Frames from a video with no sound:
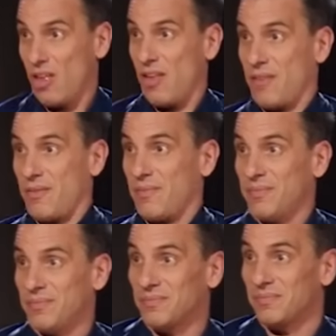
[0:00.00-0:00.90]

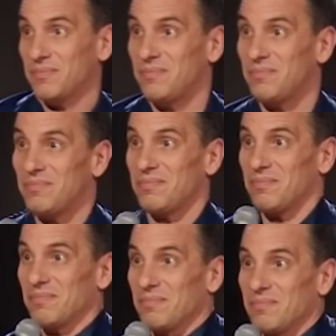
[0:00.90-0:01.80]

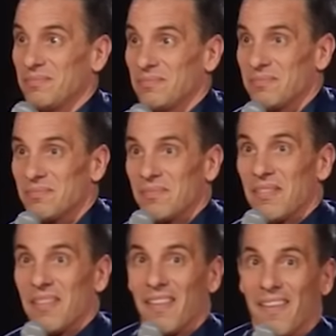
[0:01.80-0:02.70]

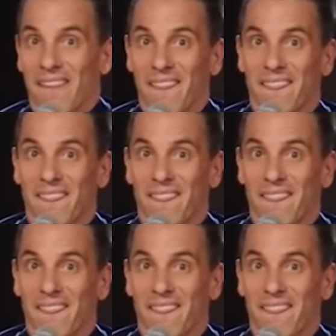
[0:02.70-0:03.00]
(silence)